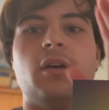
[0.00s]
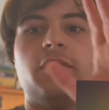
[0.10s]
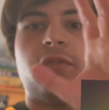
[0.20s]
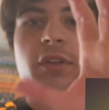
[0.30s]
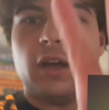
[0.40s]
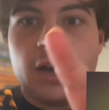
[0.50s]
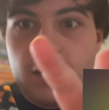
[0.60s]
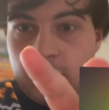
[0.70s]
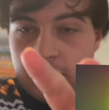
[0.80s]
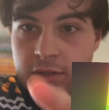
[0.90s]
For the
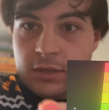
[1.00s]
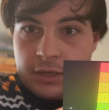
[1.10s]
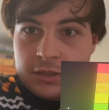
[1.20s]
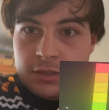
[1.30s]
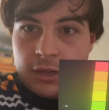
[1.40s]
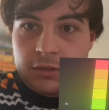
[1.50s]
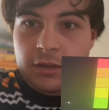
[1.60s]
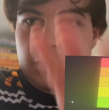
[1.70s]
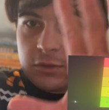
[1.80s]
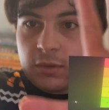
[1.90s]
Hot Wheels collectors out
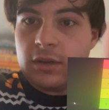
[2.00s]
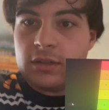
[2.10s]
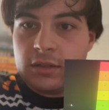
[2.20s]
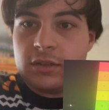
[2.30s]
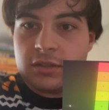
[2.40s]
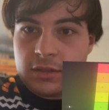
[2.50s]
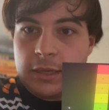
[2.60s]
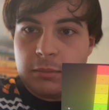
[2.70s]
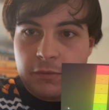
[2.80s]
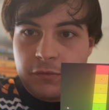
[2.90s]
there, just wanted a little
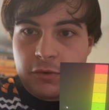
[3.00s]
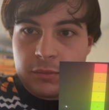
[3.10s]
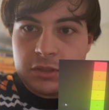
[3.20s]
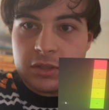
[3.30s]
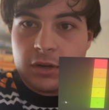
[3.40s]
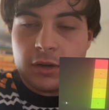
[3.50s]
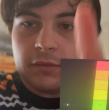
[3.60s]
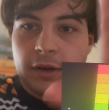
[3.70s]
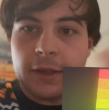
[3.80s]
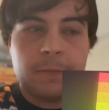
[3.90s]
disclaimer before we start,
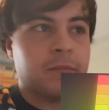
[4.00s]
right?